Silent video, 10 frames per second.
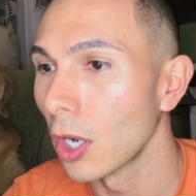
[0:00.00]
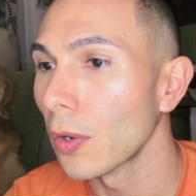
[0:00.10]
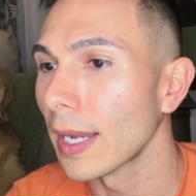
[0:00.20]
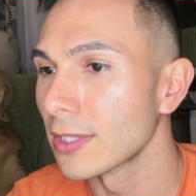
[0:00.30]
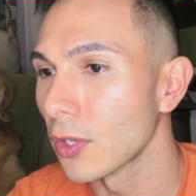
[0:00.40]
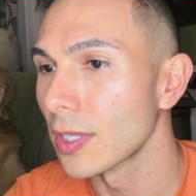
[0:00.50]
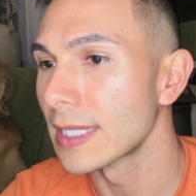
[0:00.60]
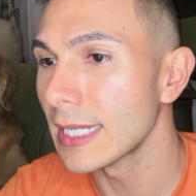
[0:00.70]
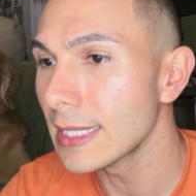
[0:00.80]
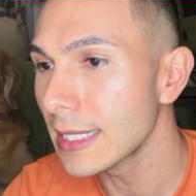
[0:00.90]
Okay, so the
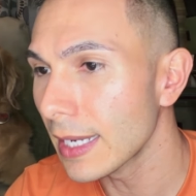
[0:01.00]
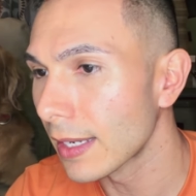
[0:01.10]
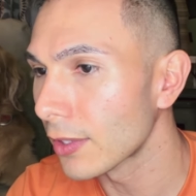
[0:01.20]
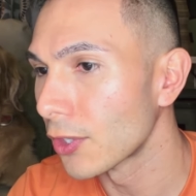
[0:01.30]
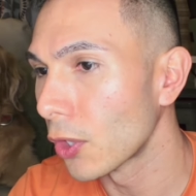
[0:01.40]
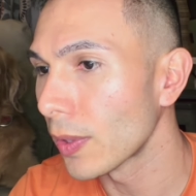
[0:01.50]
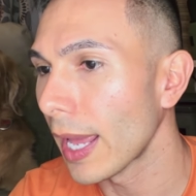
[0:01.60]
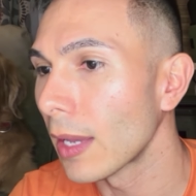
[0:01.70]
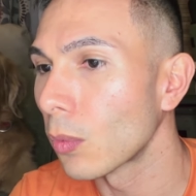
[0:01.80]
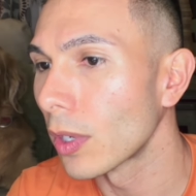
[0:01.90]
TCL Note
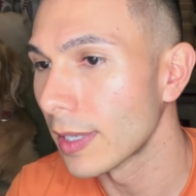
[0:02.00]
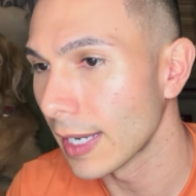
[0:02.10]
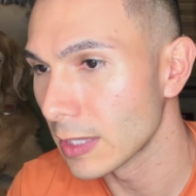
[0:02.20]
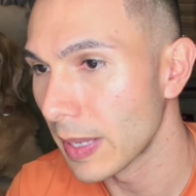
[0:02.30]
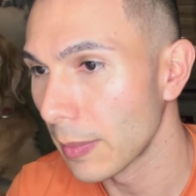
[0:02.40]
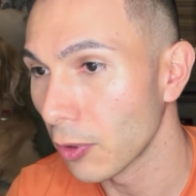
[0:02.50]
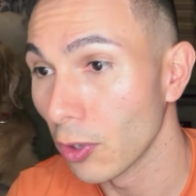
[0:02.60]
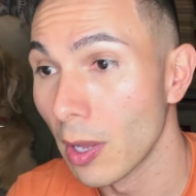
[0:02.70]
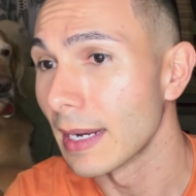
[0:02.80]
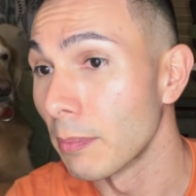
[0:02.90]
A1 NXTPaper.
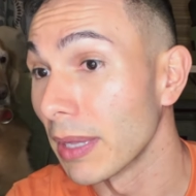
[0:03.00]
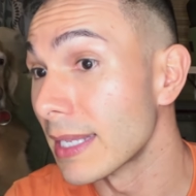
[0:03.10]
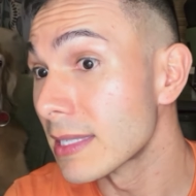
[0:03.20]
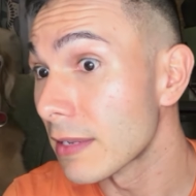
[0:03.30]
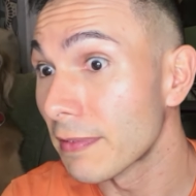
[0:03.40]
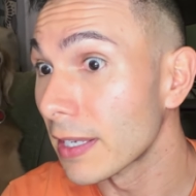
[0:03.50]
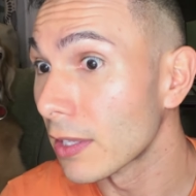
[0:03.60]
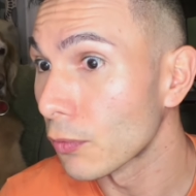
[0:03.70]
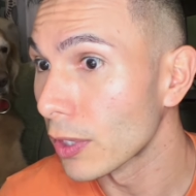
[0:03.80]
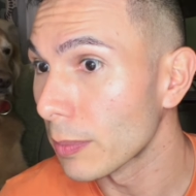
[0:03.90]
It blends the feel
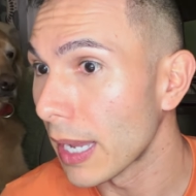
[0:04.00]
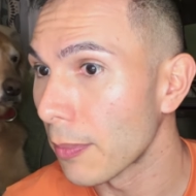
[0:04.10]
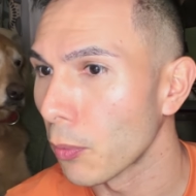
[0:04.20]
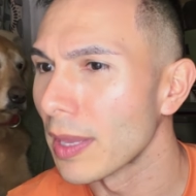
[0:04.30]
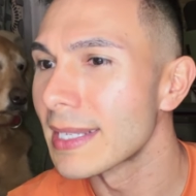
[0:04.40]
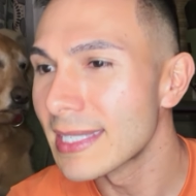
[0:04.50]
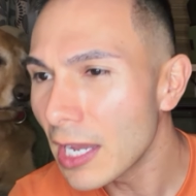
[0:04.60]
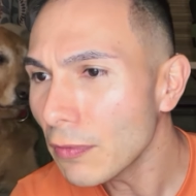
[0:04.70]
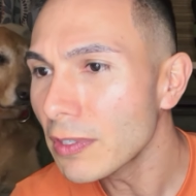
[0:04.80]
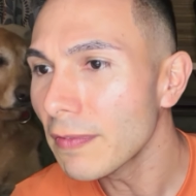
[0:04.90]
of real paper with
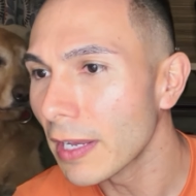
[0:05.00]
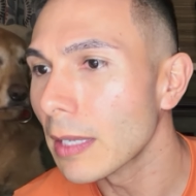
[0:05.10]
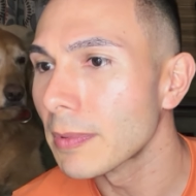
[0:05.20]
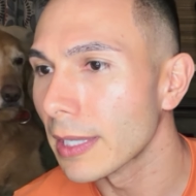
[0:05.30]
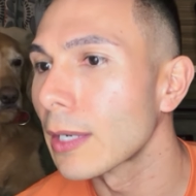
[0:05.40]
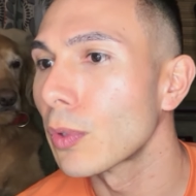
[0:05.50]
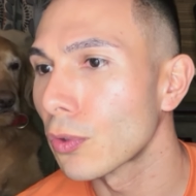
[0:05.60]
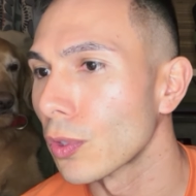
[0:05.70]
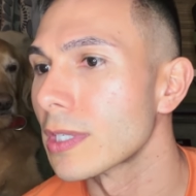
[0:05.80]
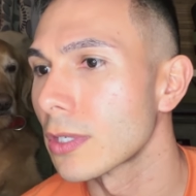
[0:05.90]
self-developed liquid
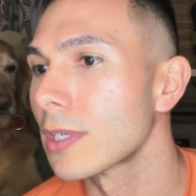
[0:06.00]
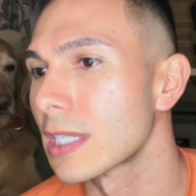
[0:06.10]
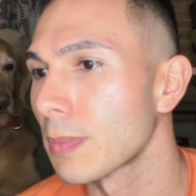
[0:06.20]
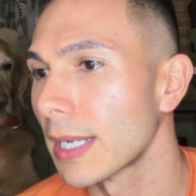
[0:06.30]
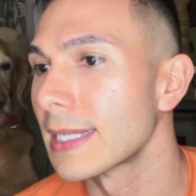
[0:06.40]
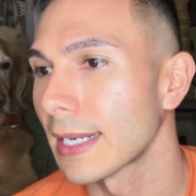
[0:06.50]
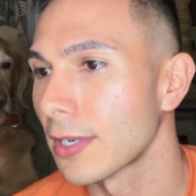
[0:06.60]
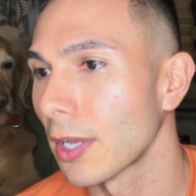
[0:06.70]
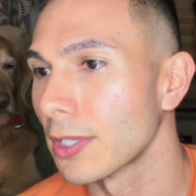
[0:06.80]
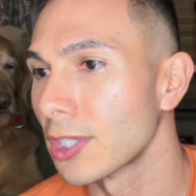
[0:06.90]
crystal display
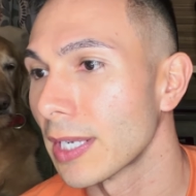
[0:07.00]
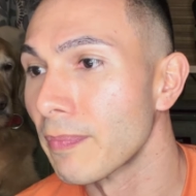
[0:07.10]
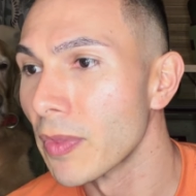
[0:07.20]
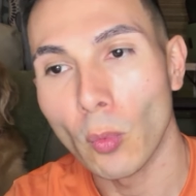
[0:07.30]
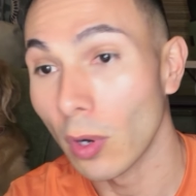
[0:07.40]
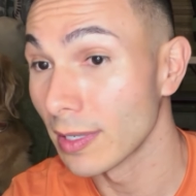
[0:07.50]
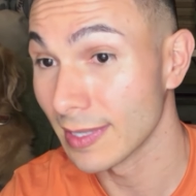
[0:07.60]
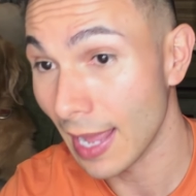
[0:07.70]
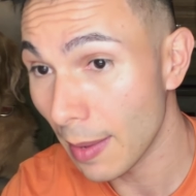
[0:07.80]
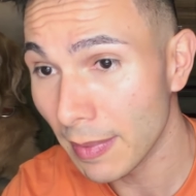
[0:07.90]
technology. What does
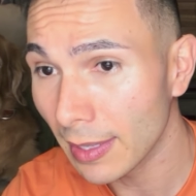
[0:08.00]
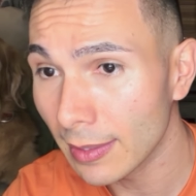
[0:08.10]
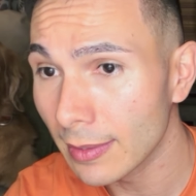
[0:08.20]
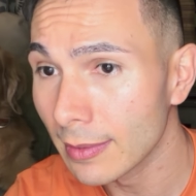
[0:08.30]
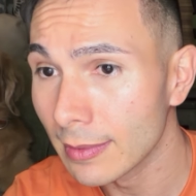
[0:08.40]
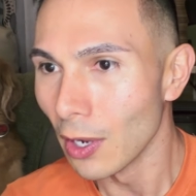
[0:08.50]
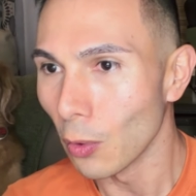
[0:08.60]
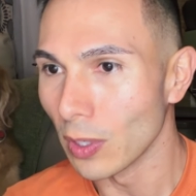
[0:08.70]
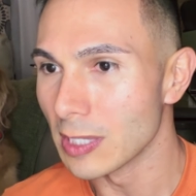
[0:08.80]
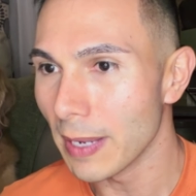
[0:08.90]
that mean?
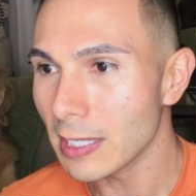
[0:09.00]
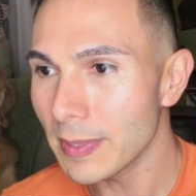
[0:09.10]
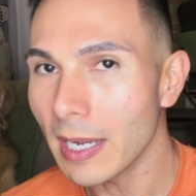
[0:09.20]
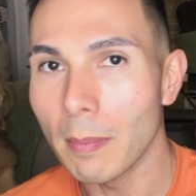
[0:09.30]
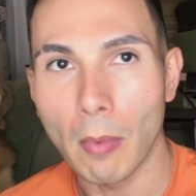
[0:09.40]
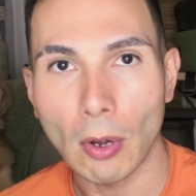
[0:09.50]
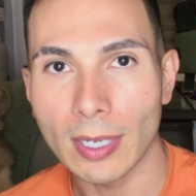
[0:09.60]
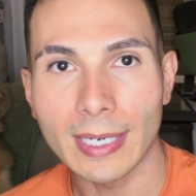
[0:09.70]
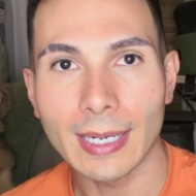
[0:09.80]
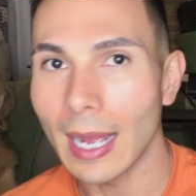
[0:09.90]
When specs become
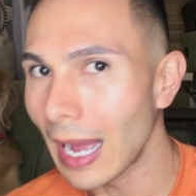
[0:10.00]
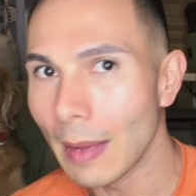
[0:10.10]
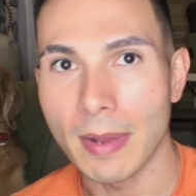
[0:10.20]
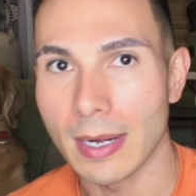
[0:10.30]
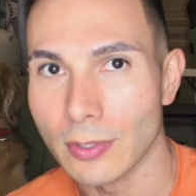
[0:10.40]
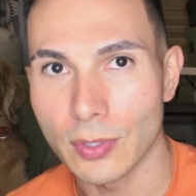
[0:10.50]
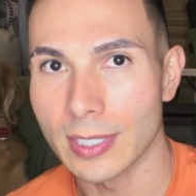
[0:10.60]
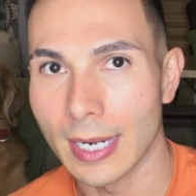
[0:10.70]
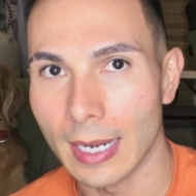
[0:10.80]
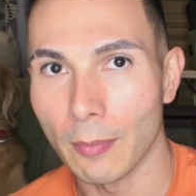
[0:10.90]
marketing, I'm not
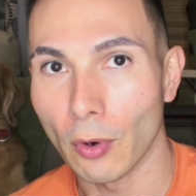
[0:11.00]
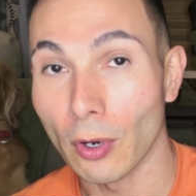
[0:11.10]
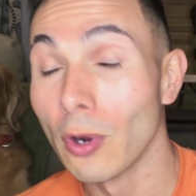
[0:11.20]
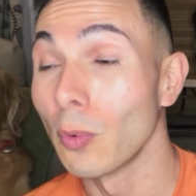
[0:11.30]
interested anymore.